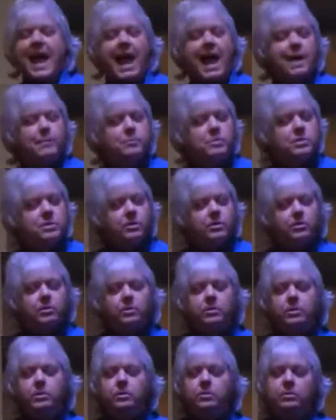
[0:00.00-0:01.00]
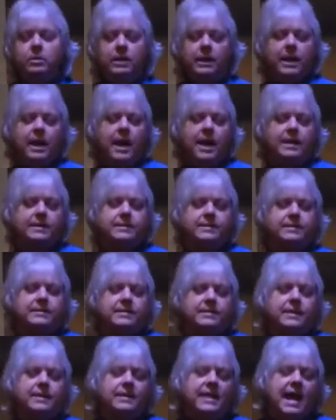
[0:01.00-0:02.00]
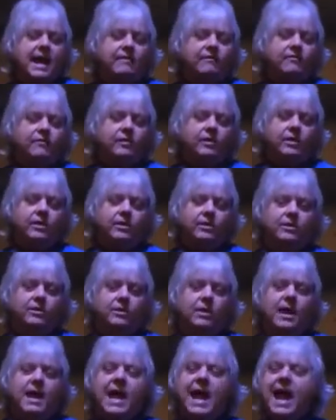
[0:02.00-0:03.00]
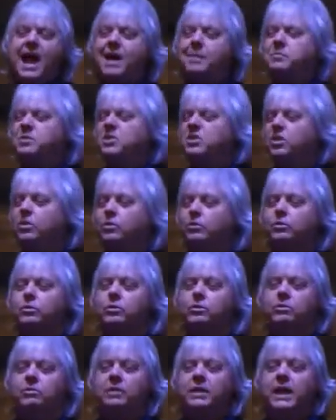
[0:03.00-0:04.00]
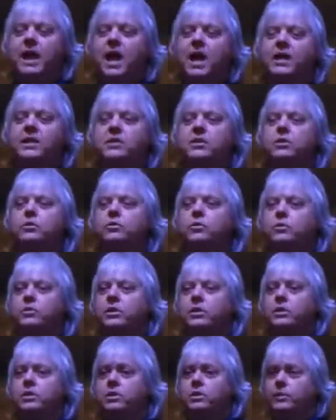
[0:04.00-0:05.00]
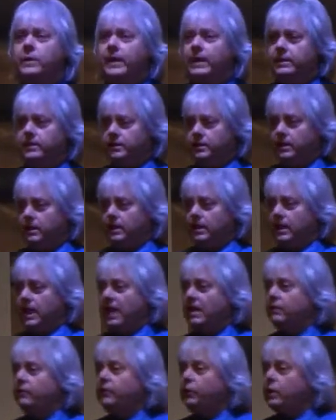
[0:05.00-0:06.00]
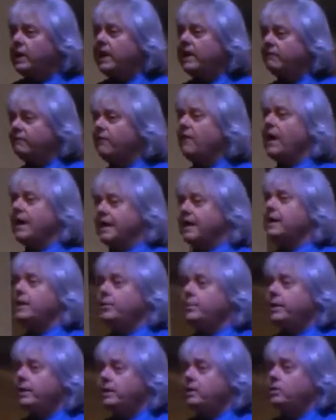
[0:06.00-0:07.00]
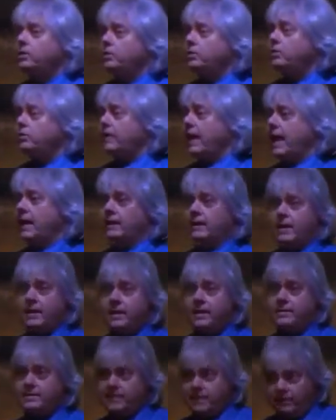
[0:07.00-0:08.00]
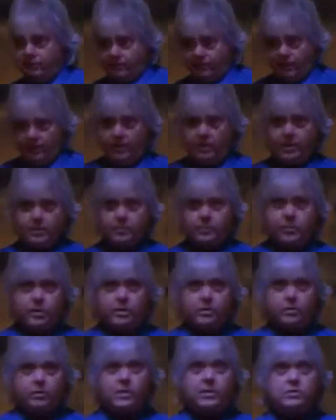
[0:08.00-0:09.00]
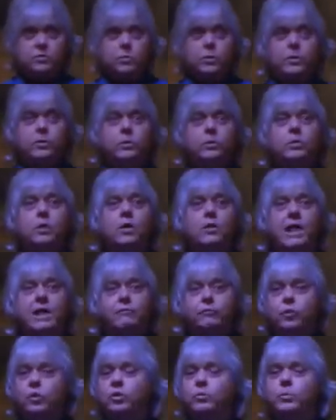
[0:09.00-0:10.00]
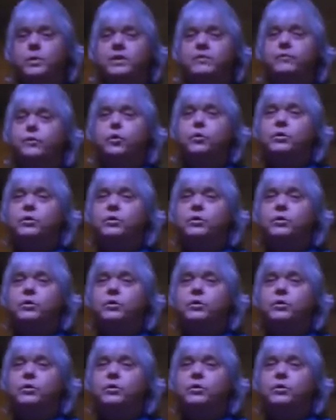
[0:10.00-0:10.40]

Absolutely, I see that for you. Absolutely, I know you can do it." And if you can't find anybody to do that, like I said, fill out a prayer request. We will know that for you. But if you